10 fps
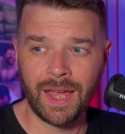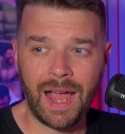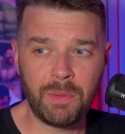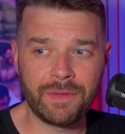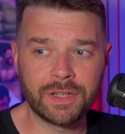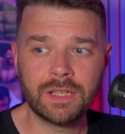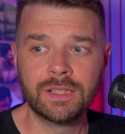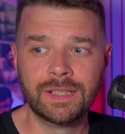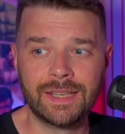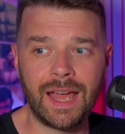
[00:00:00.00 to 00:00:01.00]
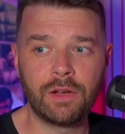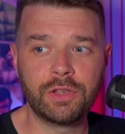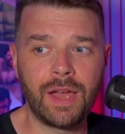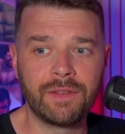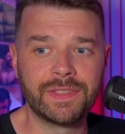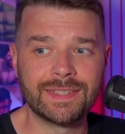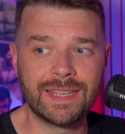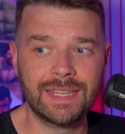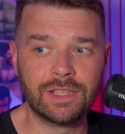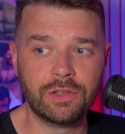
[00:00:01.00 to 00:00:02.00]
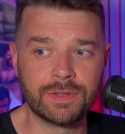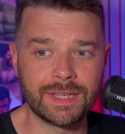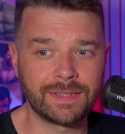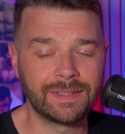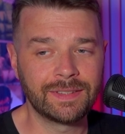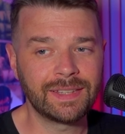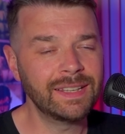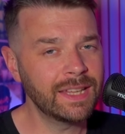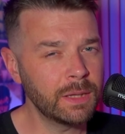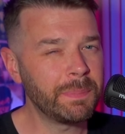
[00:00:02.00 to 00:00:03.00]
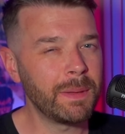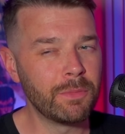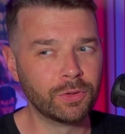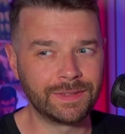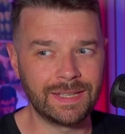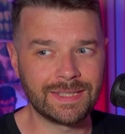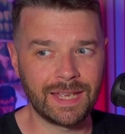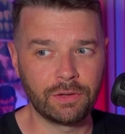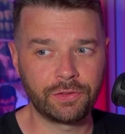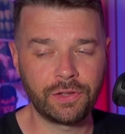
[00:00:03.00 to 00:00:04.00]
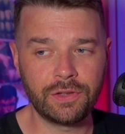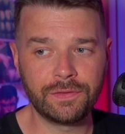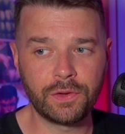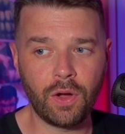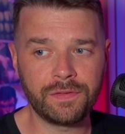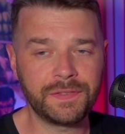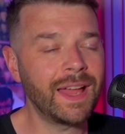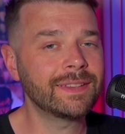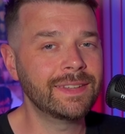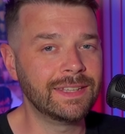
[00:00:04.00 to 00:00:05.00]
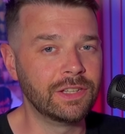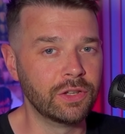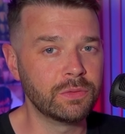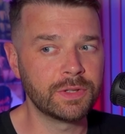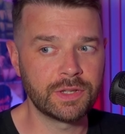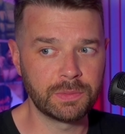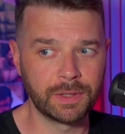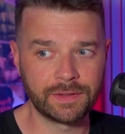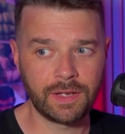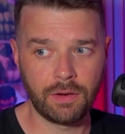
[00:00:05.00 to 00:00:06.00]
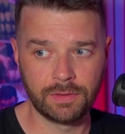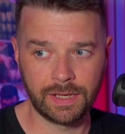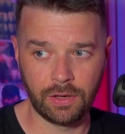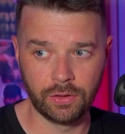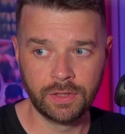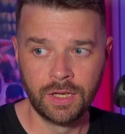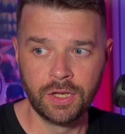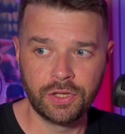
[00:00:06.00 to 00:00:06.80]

However, now you have this EQ setting that's a little bit more detailed. So you've got flat EQ, which is what it's currently on.